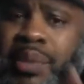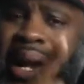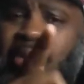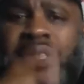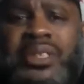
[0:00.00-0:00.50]
But I
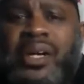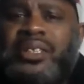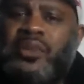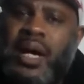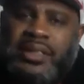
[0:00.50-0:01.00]
want to talk
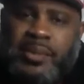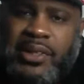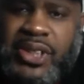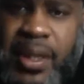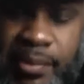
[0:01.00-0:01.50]
to you guys
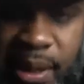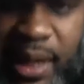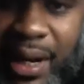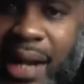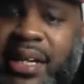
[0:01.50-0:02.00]
about something, man,
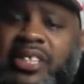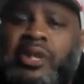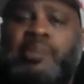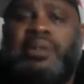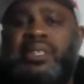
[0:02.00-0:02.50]
and I need
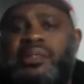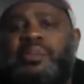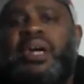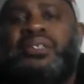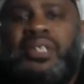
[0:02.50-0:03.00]
your
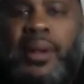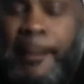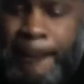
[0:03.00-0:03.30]
participation.